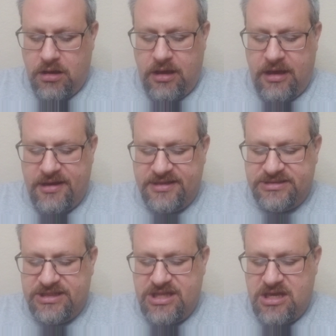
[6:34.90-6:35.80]

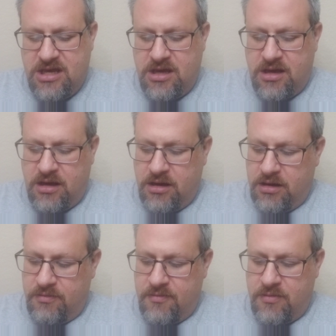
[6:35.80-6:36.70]
is the
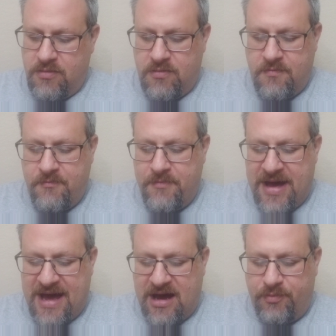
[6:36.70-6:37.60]

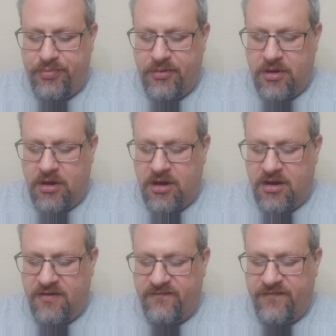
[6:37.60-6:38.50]
map
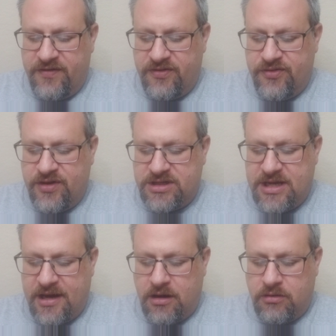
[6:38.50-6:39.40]
of the
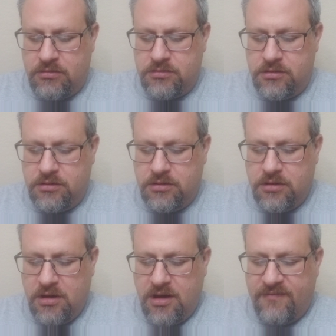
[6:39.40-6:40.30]
town.
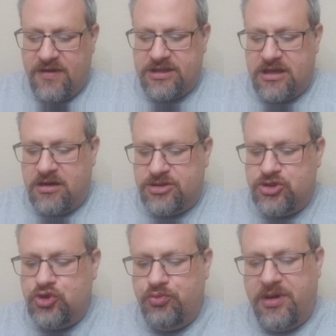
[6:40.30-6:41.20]
Got that on
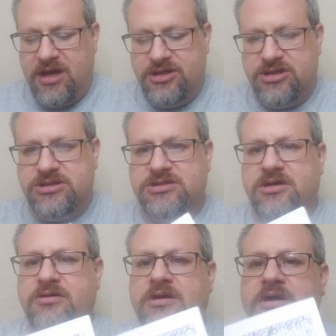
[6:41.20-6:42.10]
2 pages.
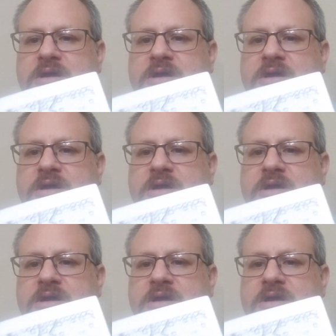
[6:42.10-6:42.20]
So